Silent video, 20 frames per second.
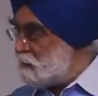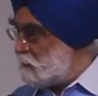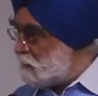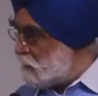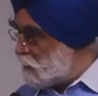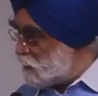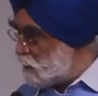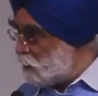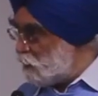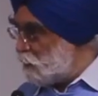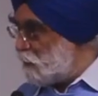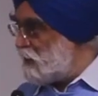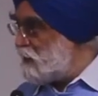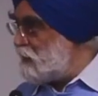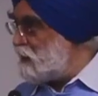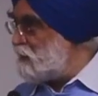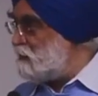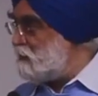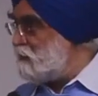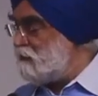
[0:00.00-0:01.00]
a global
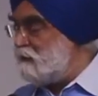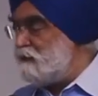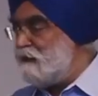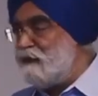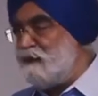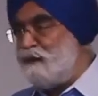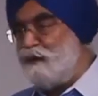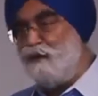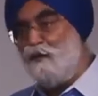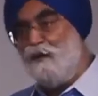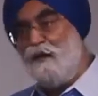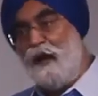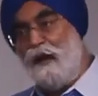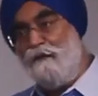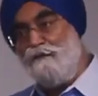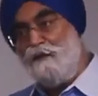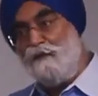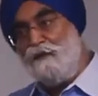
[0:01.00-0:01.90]
leader, you have